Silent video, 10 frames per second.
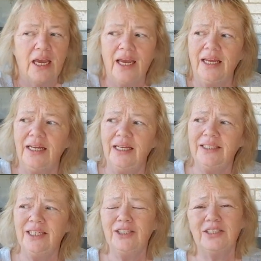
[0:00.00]
And
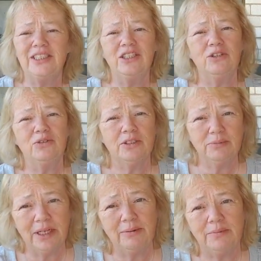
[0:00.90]
it does,
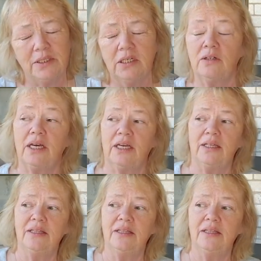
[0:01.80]
sometimes, okay.